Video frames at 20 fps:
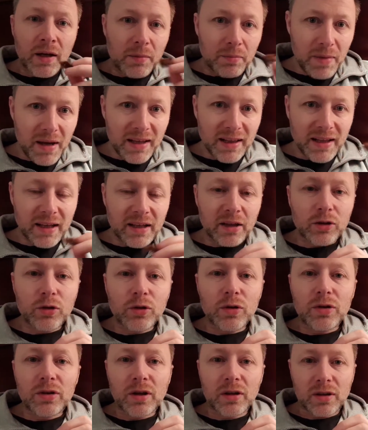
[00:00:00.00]
Make that your
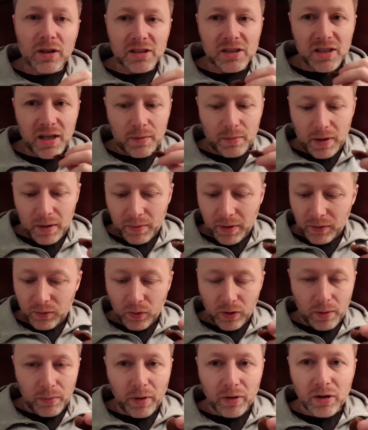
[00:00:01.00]
toothpick. Listen to me, man,
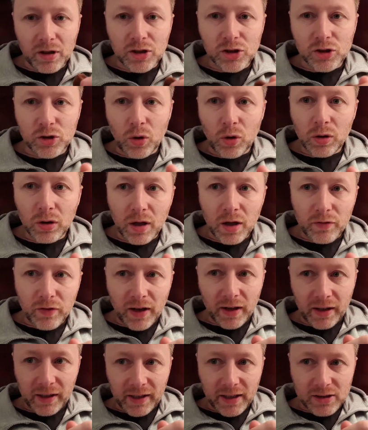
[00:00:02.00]
with the amount of chocolate I've
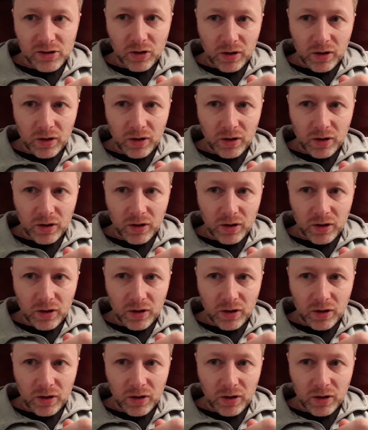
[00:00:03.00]
ate like this.